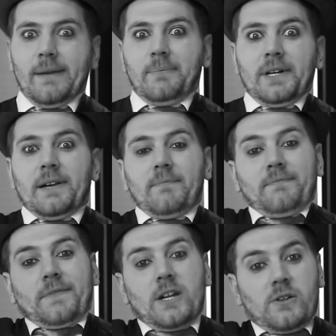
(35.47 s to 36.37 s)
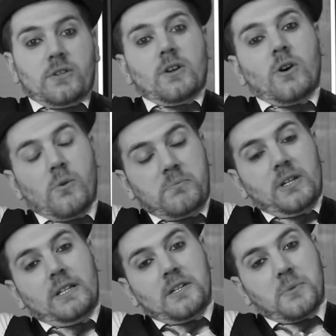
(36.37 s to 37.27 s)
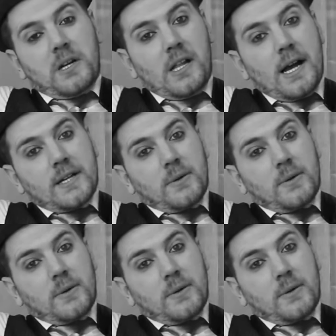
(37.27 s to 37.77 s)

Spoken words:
but there's no buildings with clocks